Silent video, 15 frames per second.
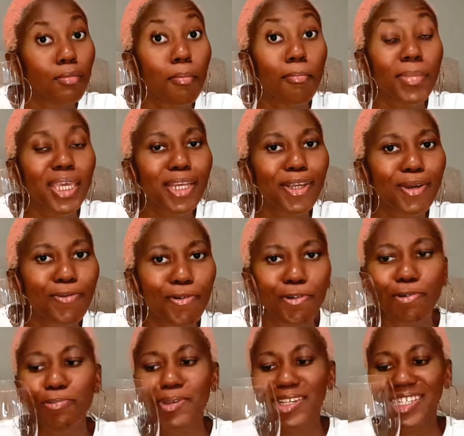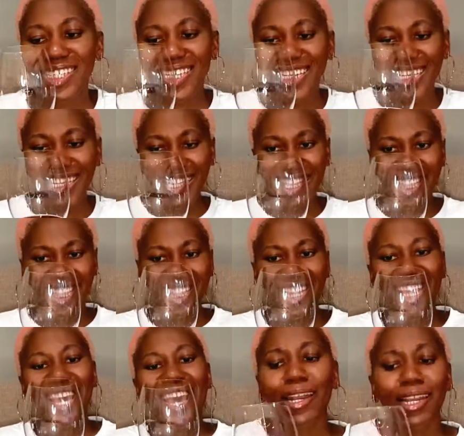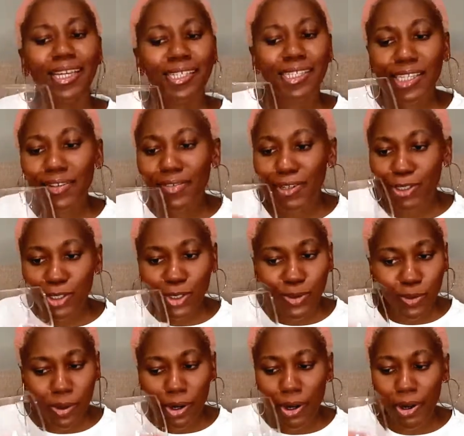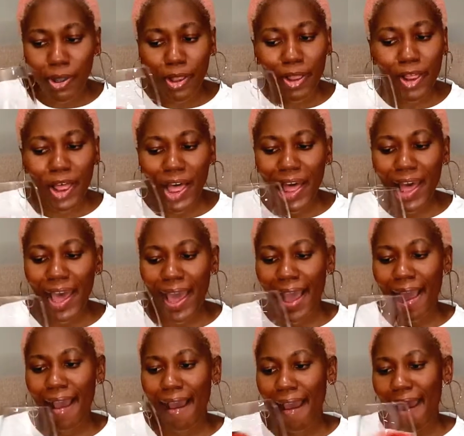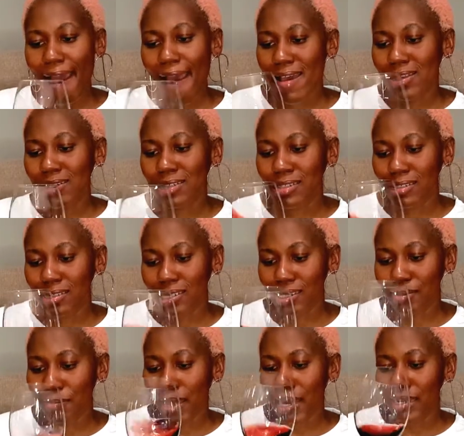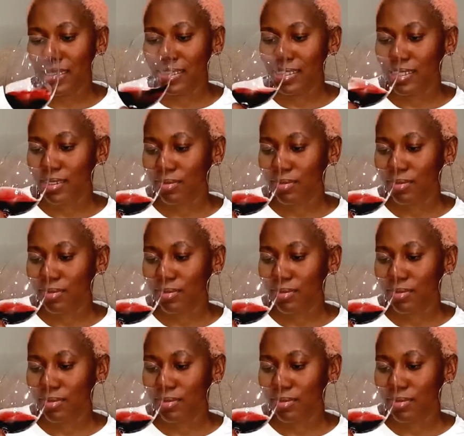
medium ruby. Let's give it a swirl and smell it.